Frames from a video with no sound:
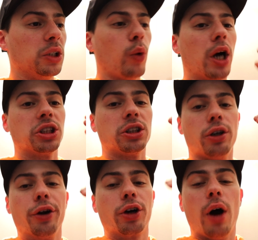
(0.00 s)
Watch it
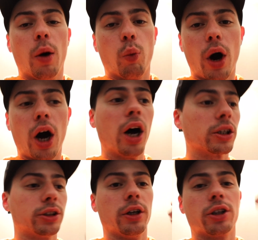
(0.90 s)
during a
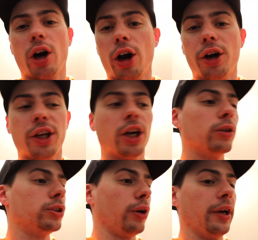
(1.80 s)
walk, during
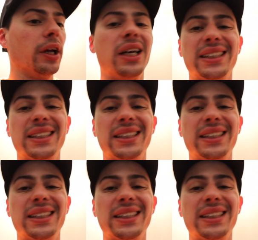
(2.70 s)
cardio, during